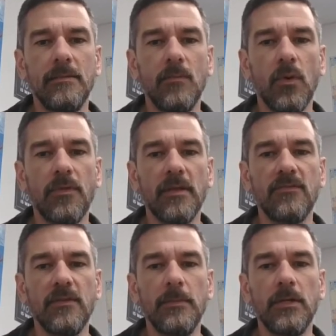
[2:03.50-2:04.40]
More things
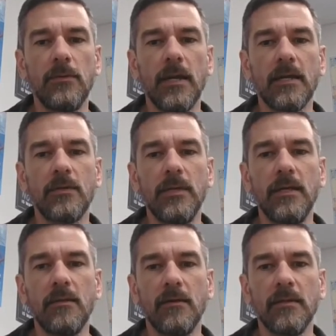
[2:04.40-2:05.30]
for them to interact
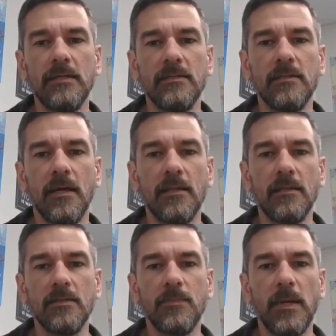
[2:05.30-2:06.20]
with. All the kids thought that
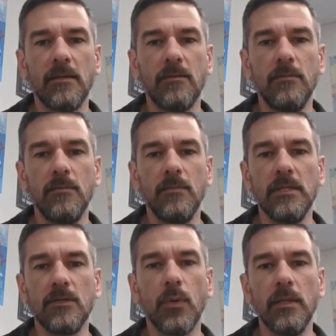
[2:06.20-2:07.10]
this bathroom and the
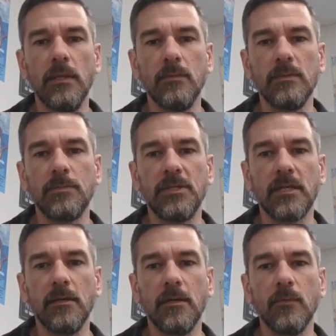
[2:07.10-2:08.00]
toilet was
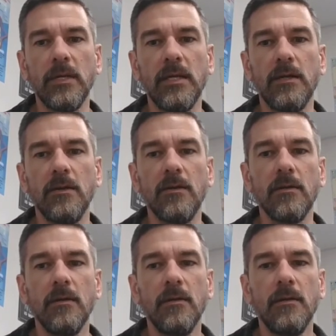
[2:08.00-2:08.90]
particularly weird.
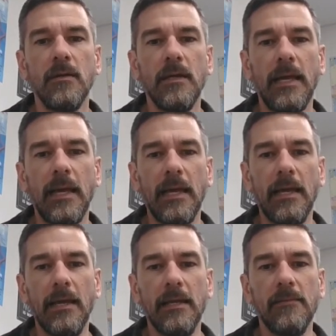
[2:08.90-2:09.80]

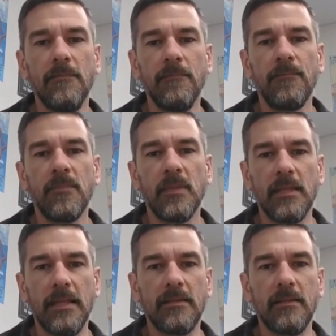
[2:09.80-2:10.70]
And
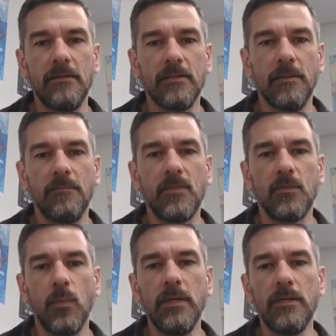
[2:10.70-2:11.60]
that there's a
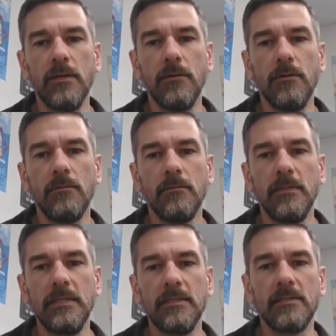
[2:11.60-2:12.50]
window
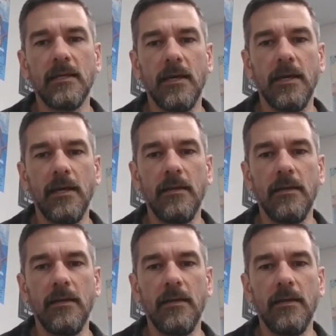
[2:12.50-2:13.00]
inside